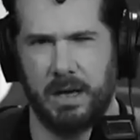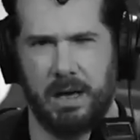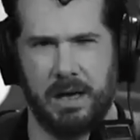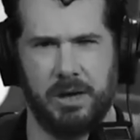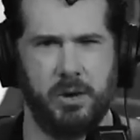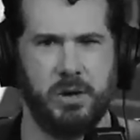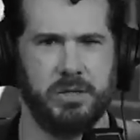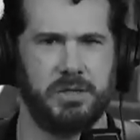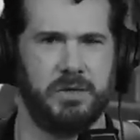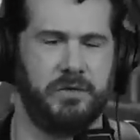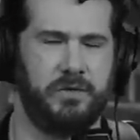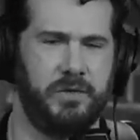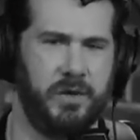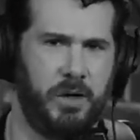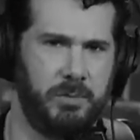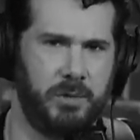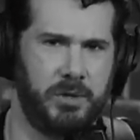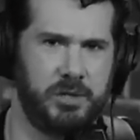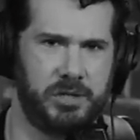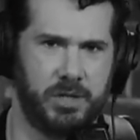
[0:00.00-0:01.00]
Now, I know it's a
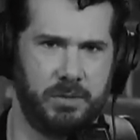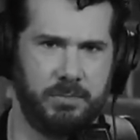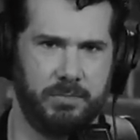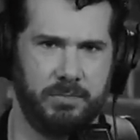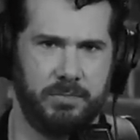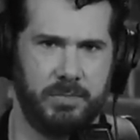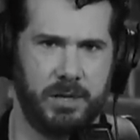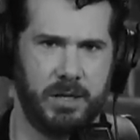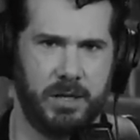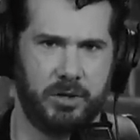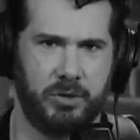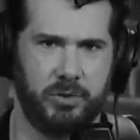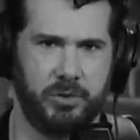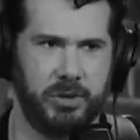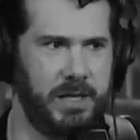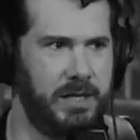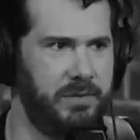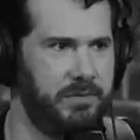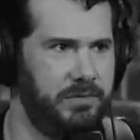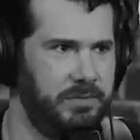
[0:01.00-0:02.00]
film. There's some
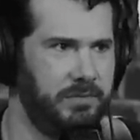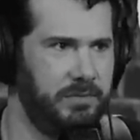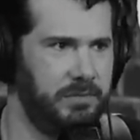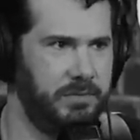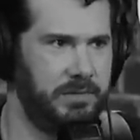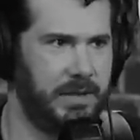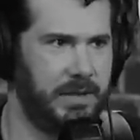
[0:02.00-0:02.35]
creative